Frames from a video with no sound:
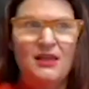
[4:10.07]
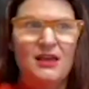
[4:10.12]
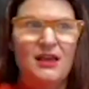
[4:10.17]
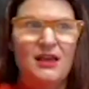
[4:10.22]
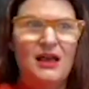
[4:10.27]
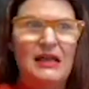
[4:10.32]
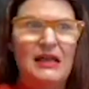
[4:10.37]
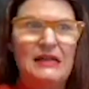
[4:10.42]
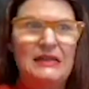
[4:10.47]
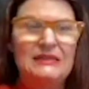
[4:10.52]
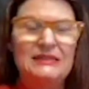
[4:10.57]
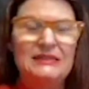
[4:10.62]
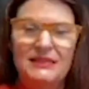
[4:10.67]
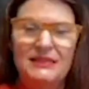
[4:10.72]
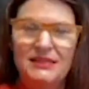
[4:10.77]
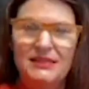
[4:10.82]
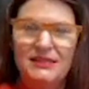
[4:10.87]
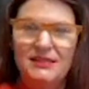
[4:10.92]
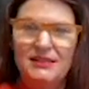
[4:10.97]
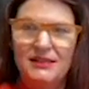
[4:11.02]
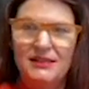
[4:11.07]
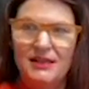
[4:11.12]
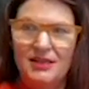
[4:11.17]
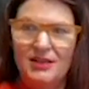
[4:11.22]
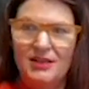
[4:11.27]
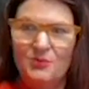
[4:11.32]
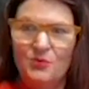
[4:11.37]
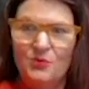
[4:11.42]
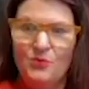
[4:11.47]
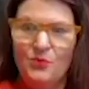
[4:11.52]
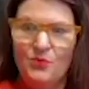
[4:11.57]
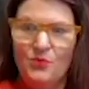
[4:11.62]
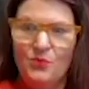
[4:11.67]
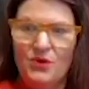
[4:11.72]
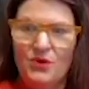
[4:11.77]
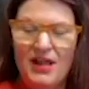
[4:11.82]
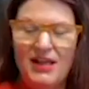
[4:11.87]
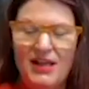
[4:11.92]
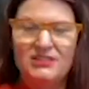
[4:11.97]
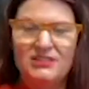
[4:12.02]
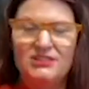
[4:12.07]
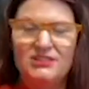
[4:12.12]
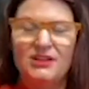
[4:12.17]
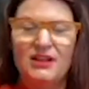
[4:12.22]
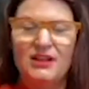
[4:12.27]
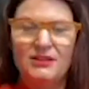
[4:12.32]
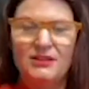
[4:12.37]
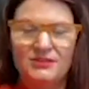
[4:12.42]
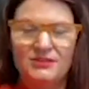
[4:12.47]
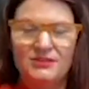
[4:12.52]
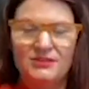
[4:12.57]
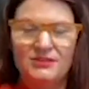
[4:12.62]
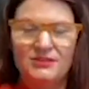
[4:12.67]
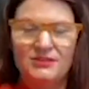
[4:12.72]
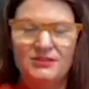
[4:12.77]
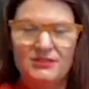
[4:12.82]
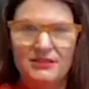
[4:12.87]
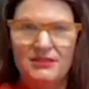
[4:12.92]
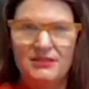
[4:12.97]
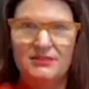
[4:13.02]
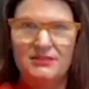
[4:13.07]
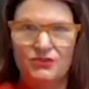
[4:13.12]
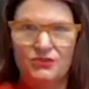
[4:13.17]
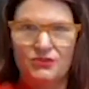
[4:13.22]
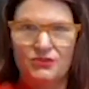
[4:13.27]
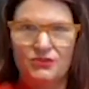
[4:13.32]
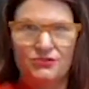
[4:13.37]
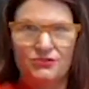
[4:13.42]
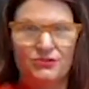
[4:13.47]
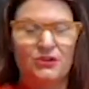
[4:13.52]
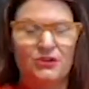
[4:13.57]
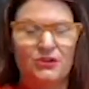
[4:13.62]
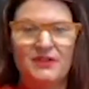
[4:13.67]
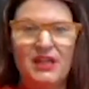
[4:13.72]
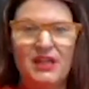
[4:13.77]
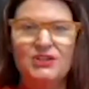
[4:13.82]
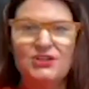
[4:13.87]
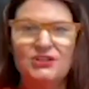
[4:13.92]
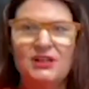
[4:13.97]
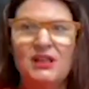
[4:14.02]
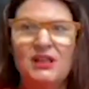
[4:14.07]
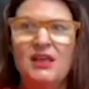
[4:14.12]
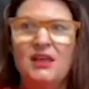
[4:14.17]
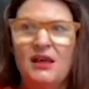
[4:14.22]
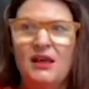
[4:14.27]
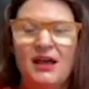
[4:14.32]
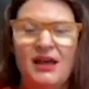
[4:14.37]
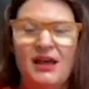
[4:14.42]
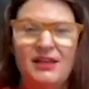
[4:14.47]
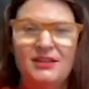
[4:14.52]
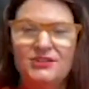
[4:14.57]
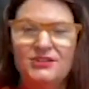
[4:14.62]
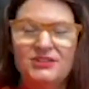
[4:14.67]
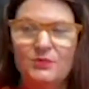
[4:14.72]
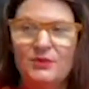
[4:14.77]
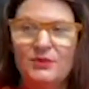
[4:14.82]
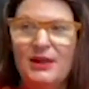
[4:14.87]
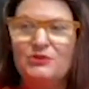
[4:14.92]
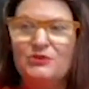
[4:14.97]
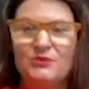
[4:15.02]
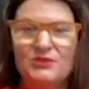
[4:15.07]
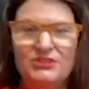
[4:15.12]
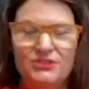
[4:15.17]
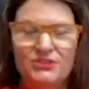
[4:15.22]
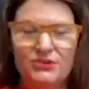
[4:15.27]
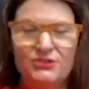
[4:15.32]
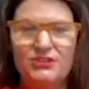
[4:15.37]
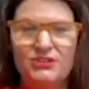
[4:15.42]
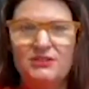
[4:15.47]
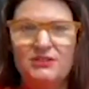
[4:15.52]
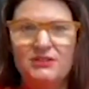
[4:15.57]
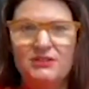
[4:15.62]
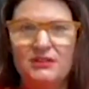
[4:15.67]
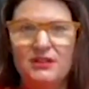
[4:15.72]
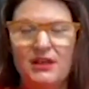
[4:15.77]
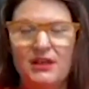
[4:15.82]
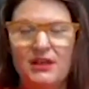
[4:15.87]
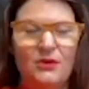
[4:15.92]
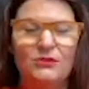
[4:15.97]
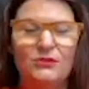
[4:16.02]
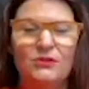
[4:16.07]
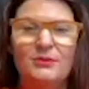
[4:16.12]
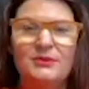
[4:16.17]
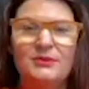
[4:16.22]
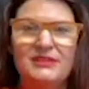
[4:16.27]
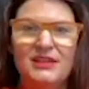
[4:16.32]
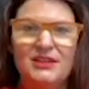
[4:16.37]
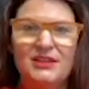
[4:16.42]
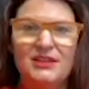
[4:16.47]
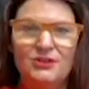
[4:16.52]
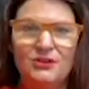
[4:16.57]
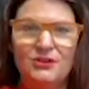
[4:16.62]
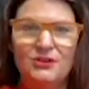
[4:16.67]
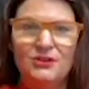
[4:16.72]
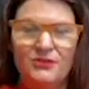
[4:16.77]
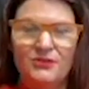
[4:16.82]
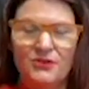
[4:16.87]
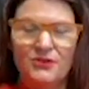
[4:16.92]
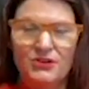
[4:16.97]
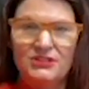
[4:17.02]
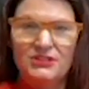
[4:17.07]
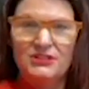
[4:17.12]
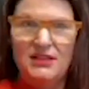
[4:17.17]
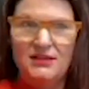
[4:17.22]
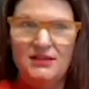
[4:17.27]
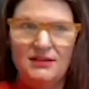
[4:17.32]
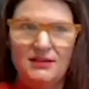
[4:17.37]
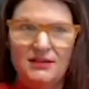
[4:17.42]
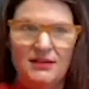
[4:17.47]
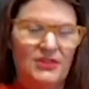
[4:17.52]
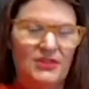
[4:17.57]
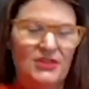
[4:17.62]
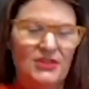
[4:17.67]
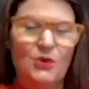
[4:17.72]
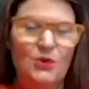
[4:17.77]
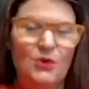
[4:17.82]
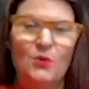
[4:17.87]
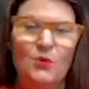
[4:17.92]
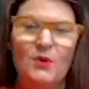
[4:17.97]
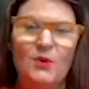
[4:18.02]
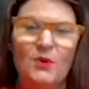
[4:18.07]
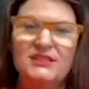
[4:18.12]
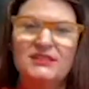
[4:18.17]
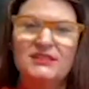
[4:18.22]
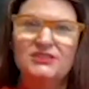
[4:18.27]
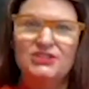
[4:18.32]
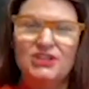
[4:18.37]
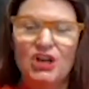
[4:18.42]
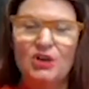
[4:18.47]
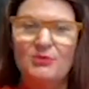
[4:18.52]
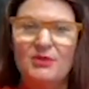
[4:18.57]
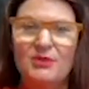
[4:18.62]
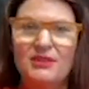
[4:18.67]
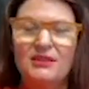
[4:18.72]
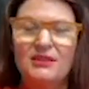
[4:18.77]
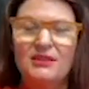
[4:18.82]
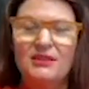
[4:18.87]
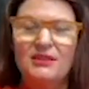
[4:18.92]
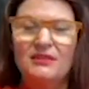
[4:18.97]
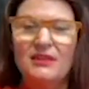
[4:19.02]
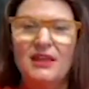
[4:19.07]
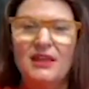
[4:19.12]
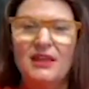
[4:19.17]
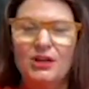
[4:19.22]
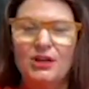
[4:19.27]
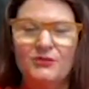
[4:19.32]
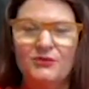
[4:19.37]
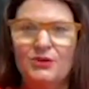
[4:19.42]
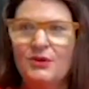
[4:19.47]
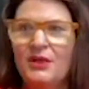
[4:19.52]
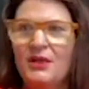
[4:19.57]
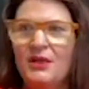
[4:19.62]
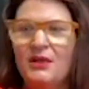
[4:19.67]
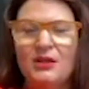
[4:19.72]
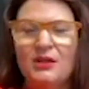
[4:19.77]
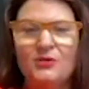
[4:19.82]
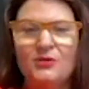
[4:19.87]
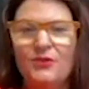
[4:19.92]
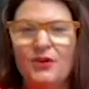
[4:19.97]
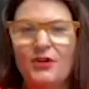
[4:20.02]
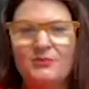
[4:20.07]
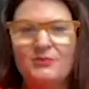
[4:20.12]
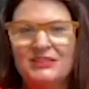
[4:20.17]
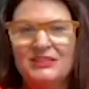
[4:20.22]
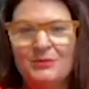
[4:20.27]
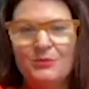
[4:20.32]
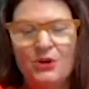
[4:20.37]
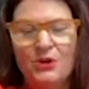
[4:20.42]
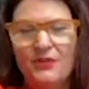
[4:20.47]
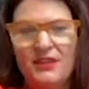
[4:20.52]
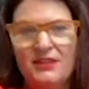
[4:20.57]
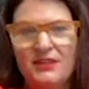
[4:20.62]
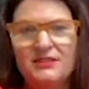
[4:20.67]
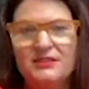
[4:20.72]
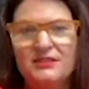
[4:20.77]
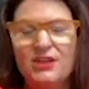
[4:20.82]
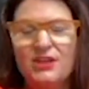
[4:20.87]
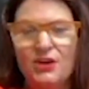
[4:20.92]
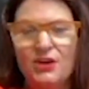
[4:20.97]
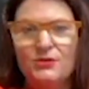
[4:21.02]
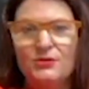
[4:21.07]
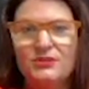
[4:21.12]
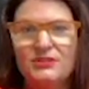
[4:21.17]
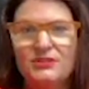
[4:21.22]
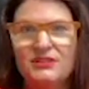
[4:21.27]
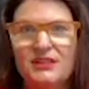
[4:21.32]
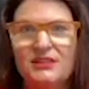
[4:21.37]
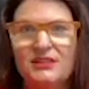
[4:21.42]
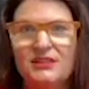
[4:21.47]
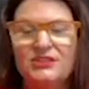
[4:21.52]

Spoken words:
I did, when I sought out to get this extra certification, when I was researching Oklahoma State University, there was a gentleman that they interviewed from someone on the East Coast.